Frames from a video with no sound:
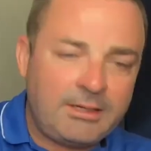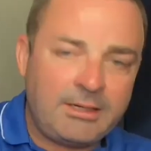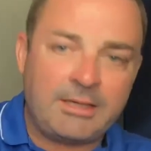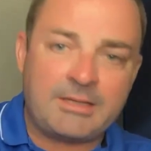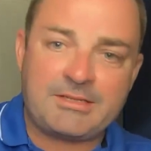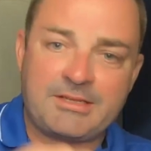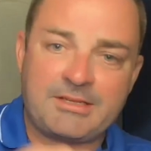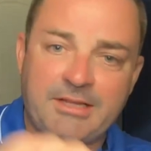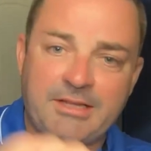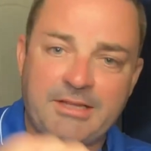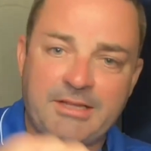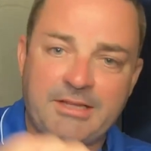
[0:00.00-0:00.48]

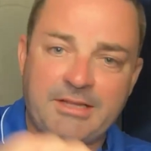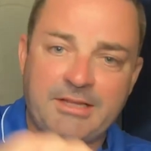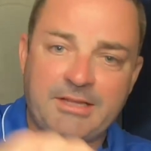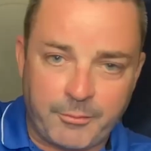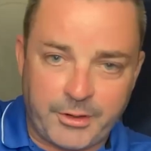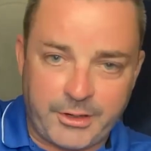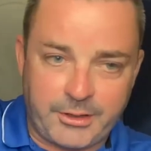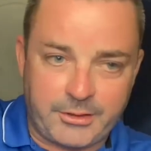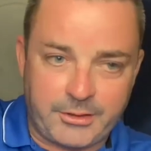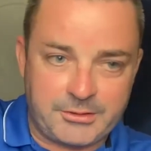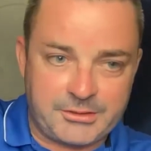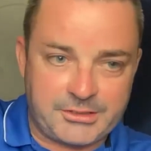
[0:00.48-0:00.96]
As that
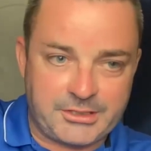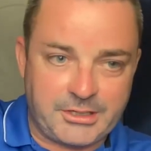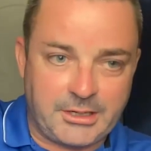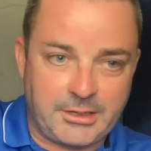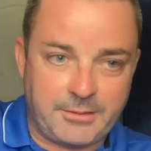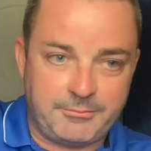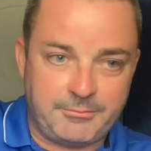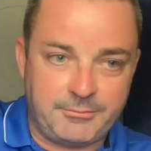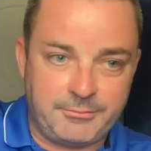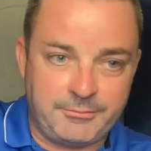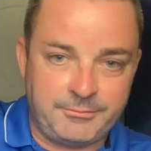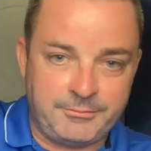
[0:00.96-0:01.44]
number goes
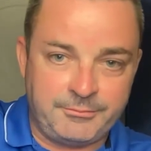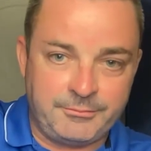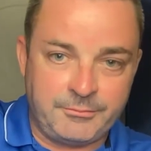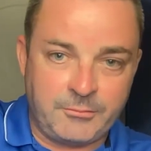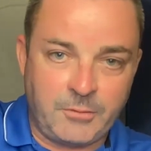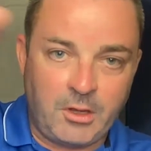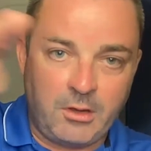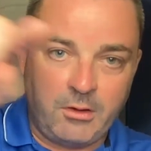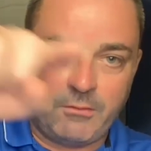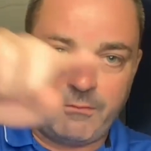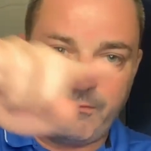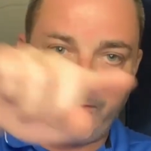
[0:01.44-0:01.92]
up,
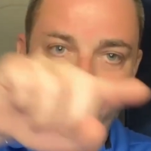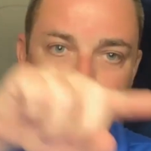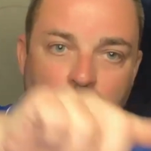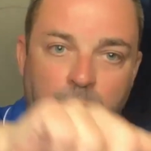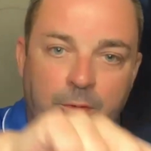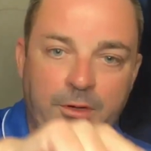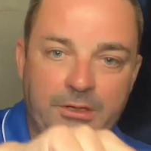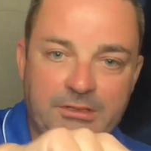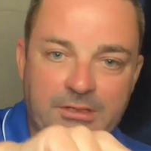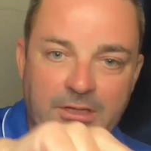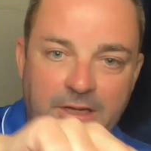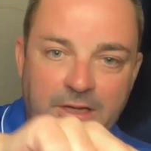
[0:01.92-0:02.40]

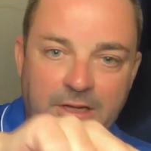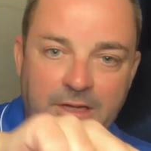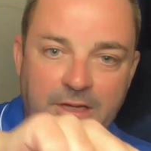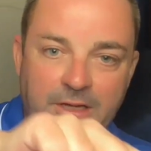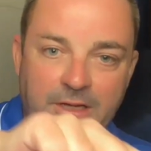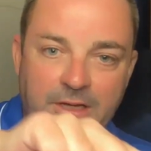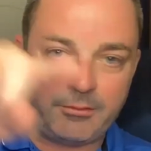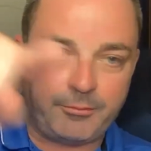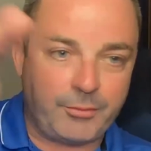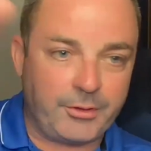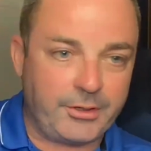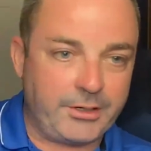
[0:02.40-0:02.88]
4 weeks
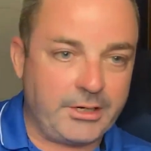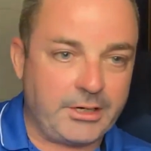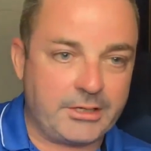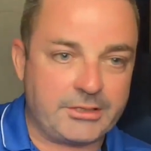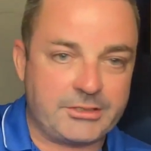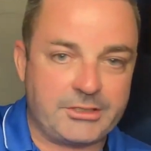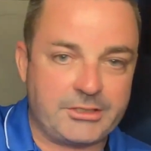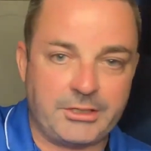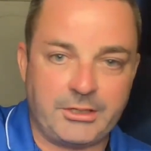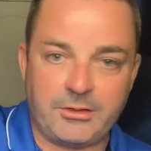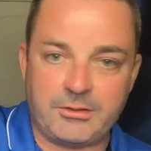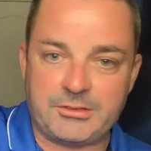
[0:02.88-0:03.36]
later, the
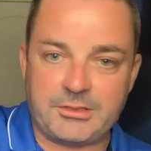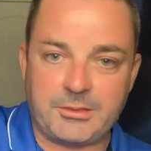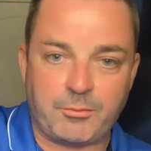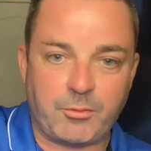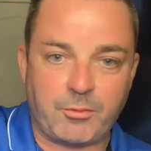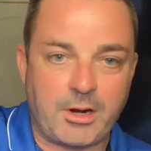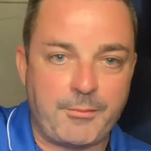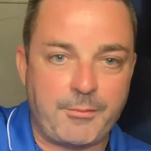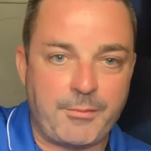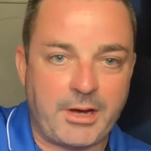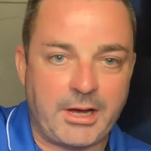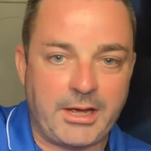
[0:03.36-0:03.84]
production goes
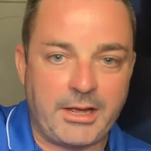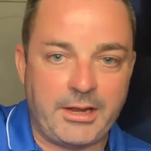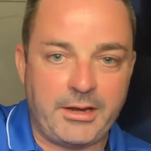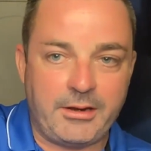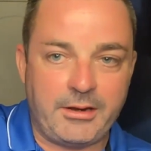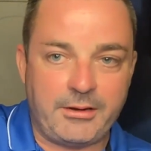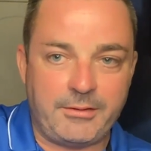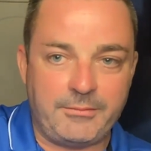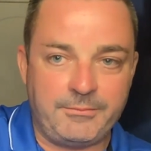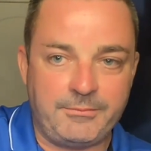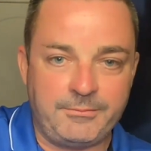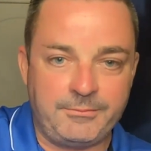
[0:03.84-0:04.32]
up right
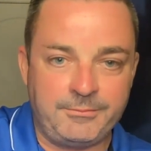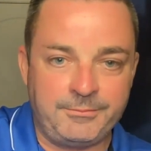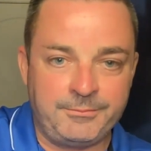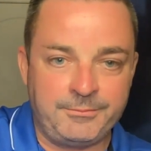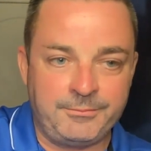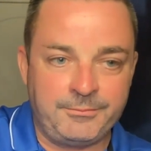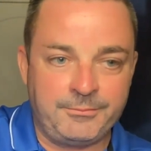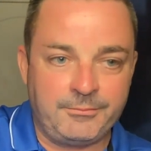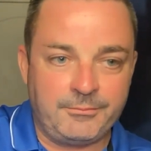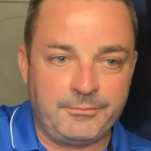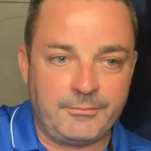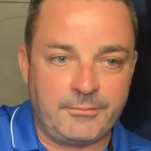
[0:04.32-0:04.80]
behind it.
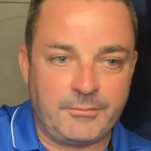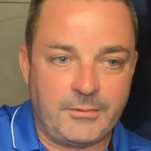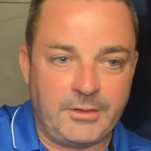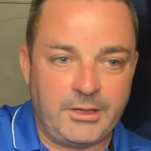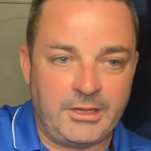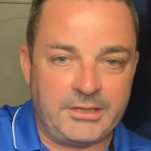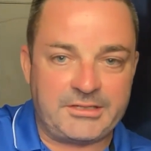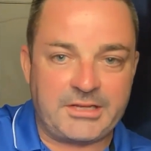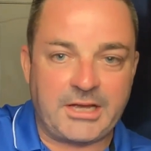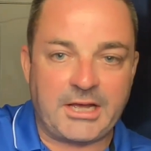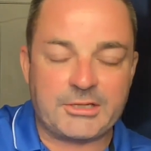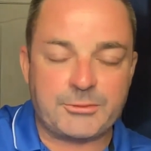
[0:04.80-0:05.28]

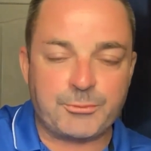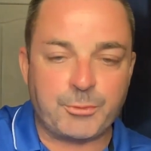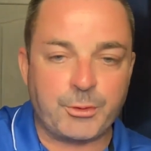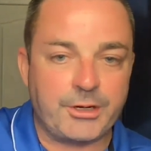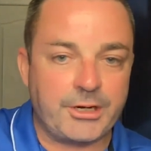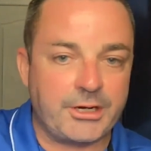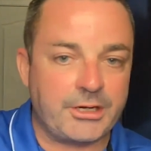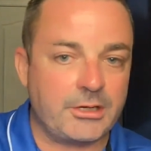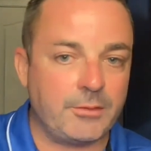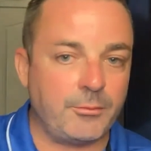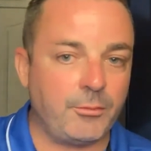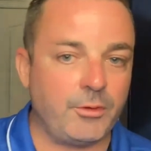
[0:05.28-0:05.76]
It's as
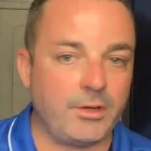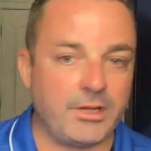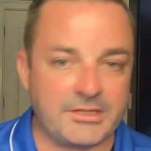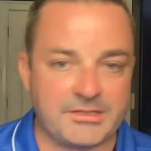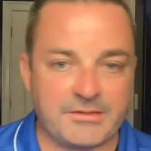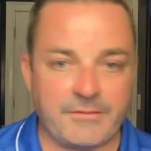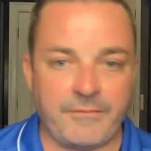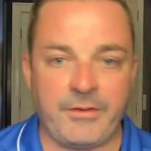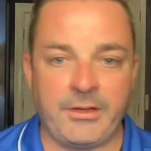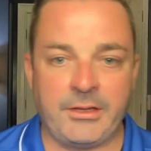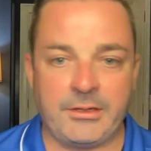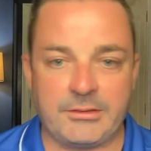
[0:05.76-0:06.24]
predictable
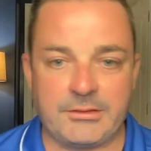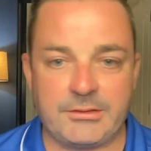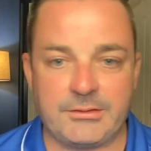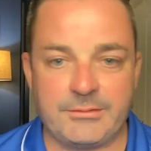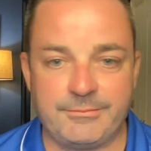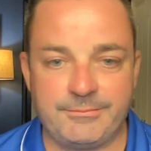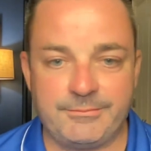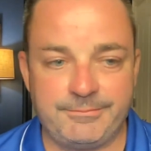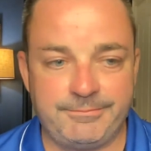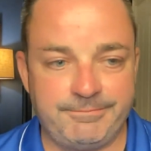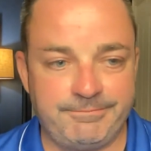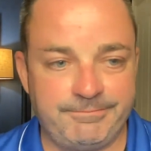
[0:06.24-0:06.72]
as
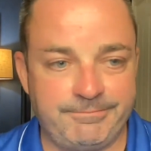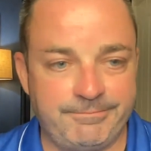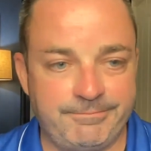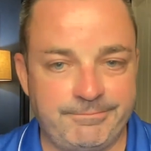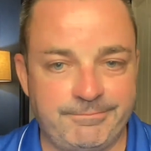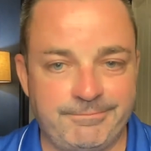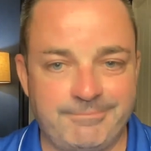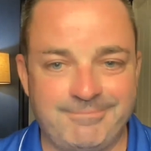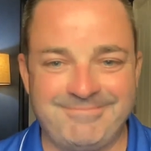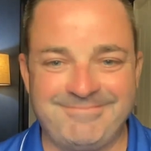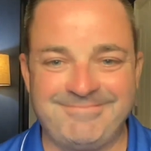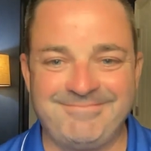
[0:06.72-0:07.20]
events.
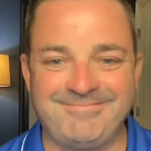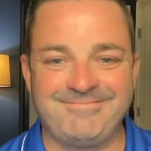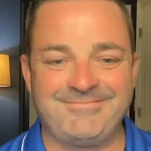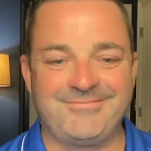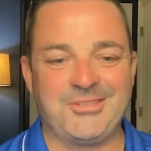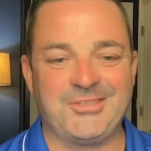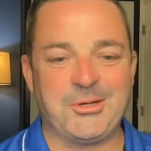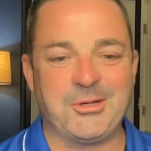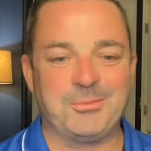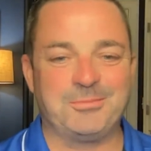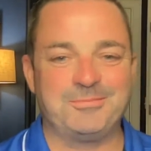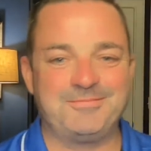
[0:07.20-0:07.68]

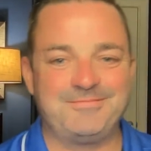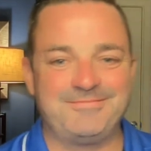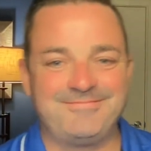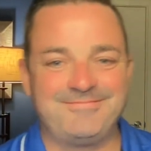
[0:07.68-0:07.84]
So.